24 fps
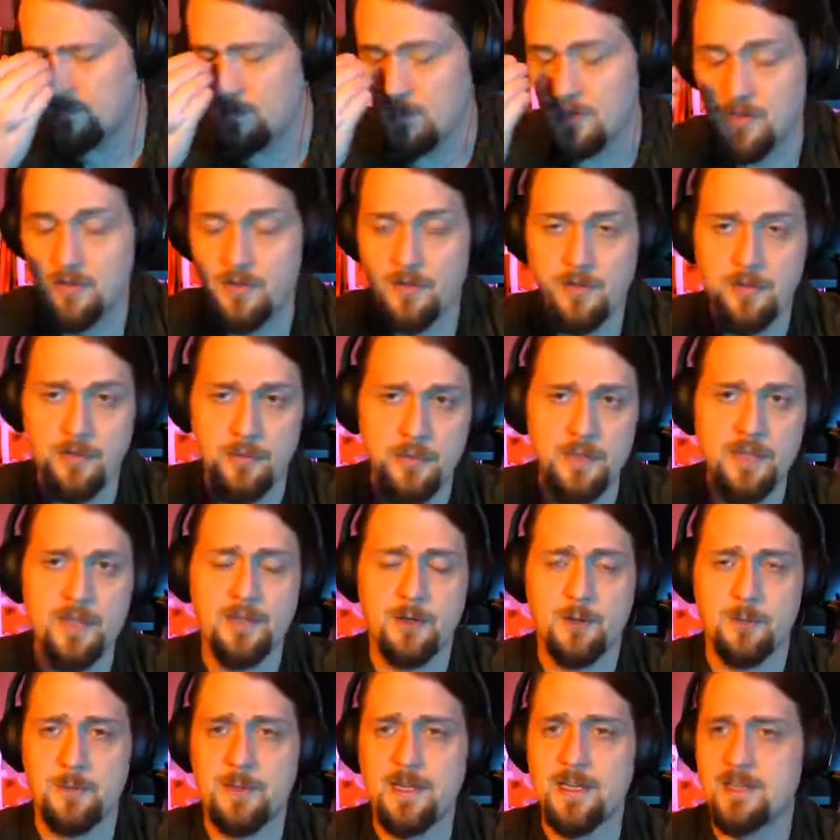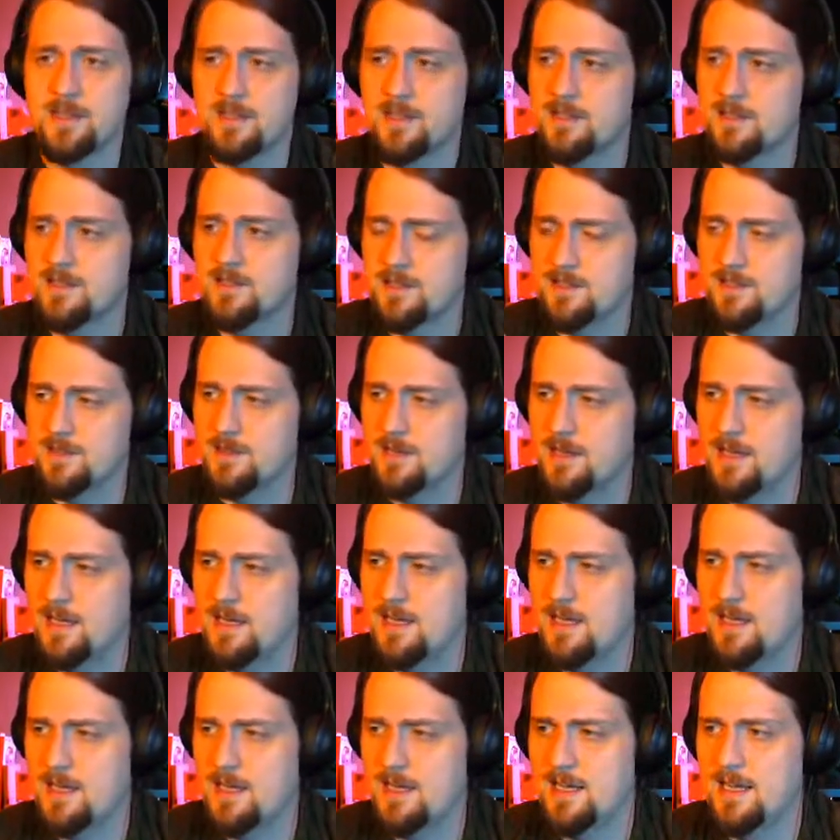the Three Little Pigs.
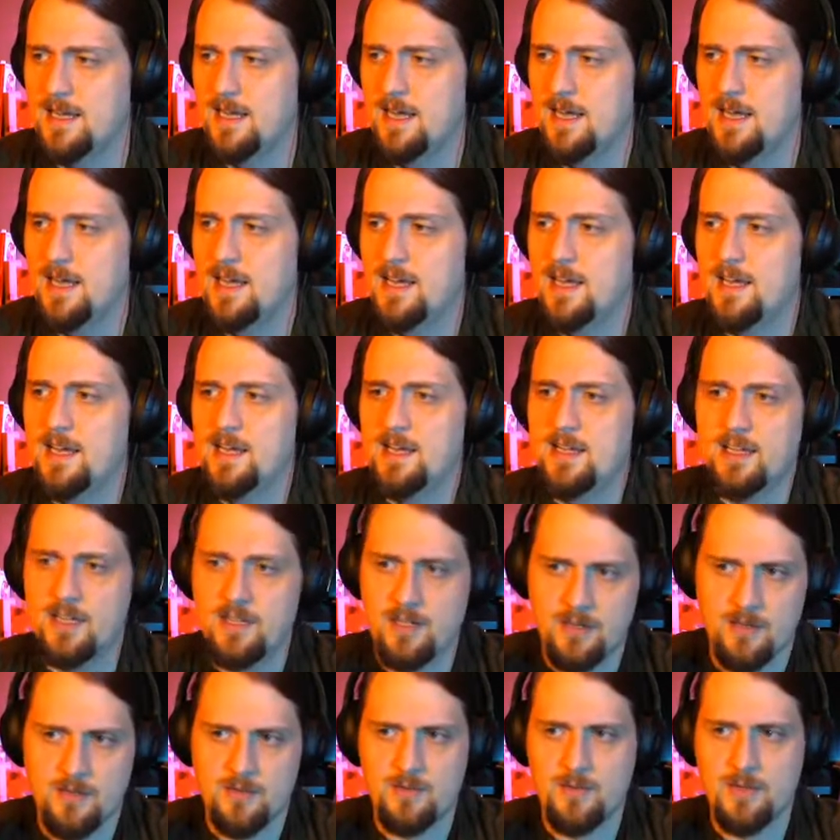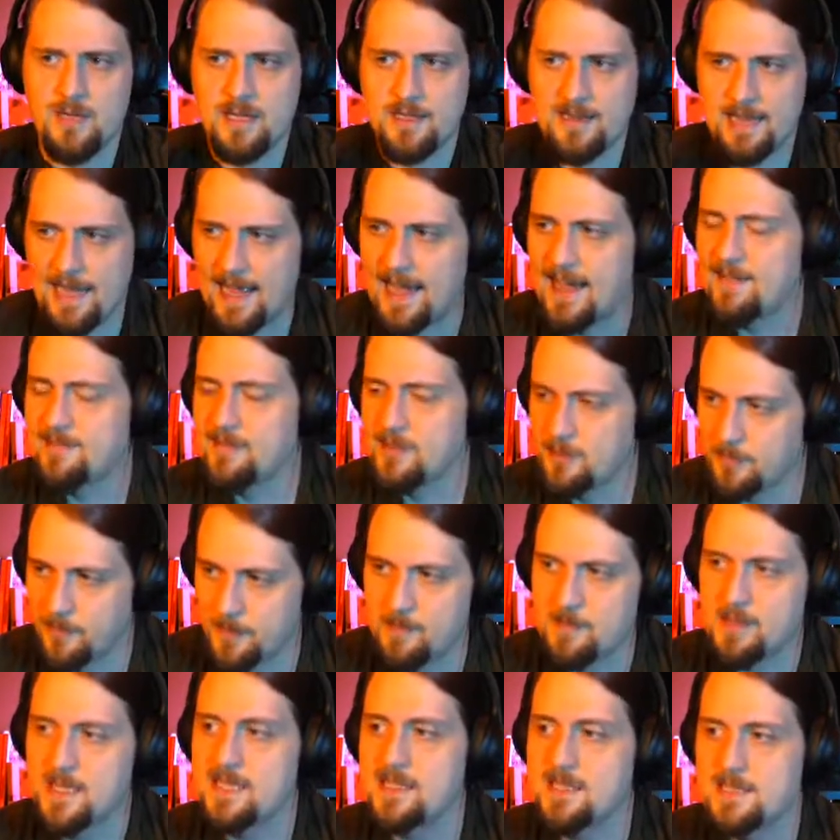You know, they have the
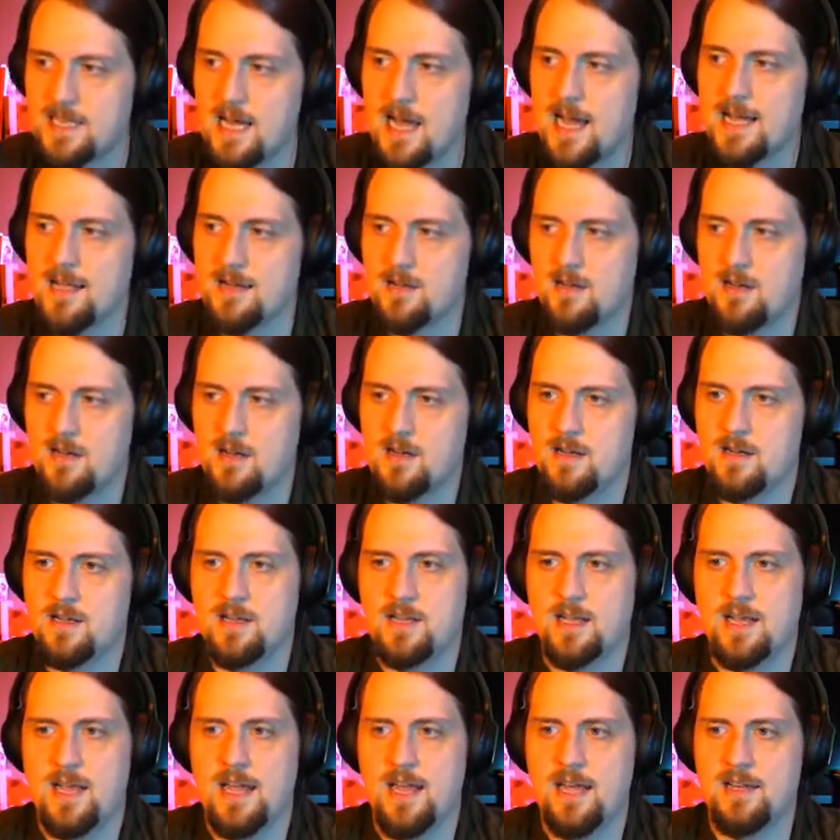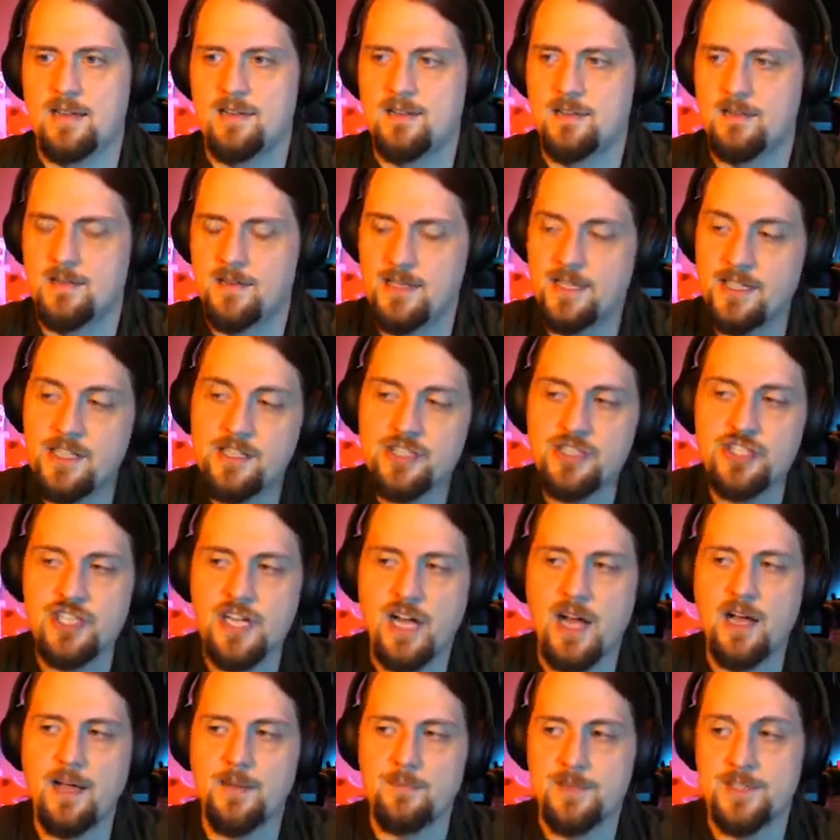repeat dialogue, and each
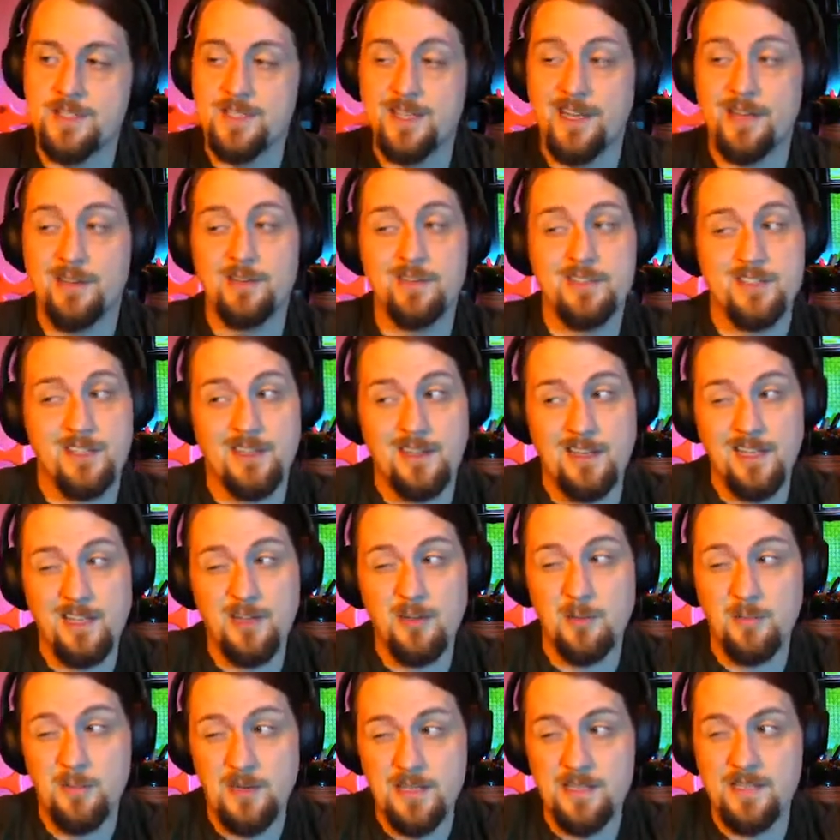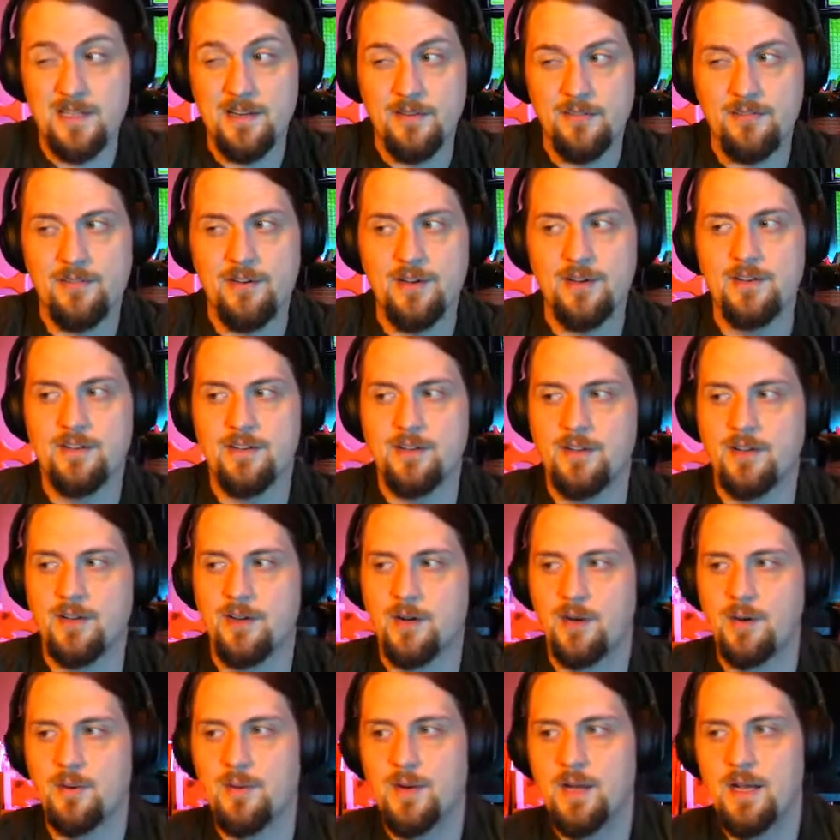time the cycle's a little bit different. You know,